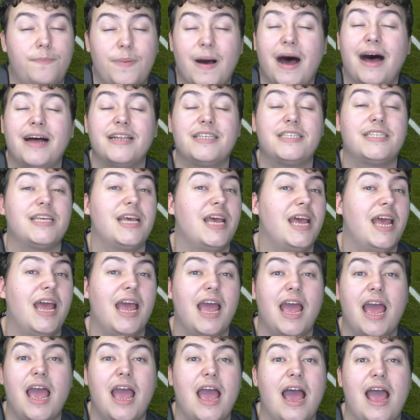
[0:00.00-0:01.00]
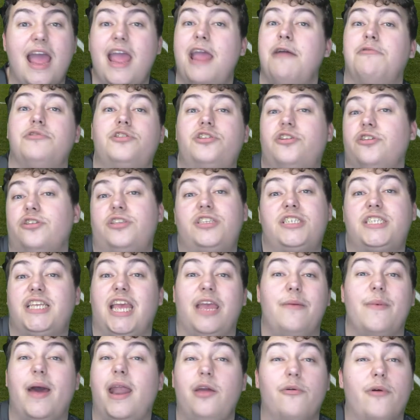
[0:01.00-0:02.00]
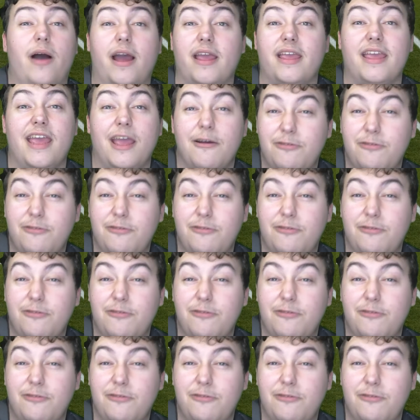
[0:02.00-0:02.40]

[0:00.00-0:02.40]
but it was good to see him anyway.